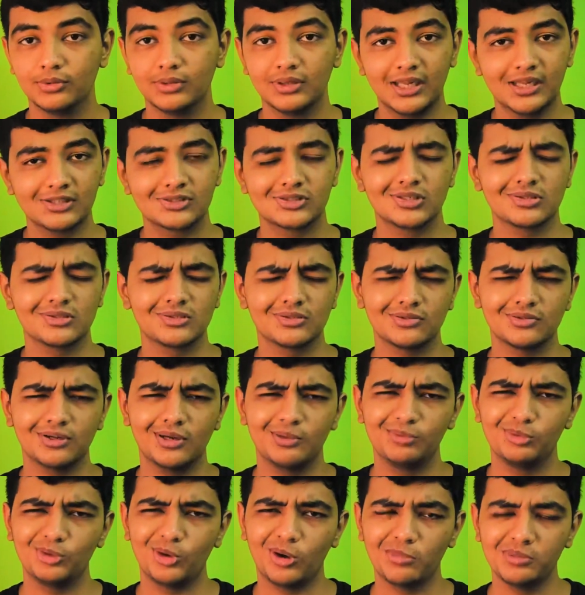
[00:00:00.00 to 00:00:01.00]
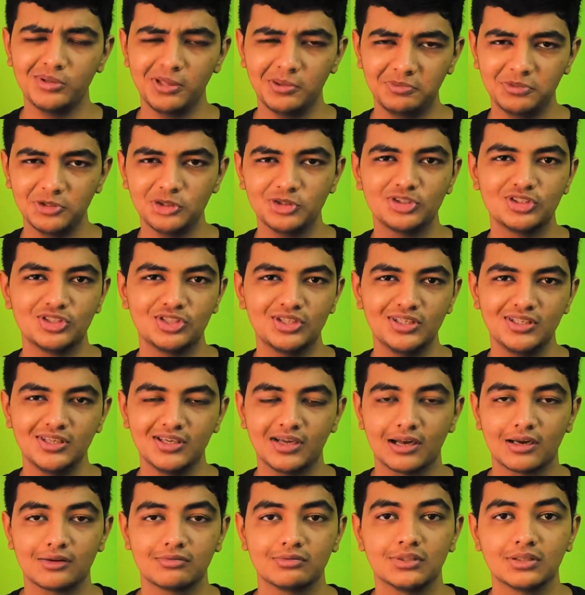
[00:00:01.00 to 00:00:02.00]
Like, share, subscribe. We're going to be appreciating
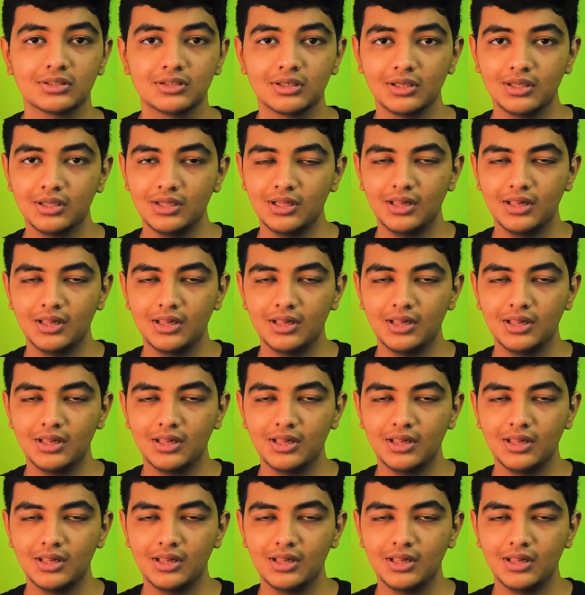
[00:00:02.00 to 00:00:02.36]
our work.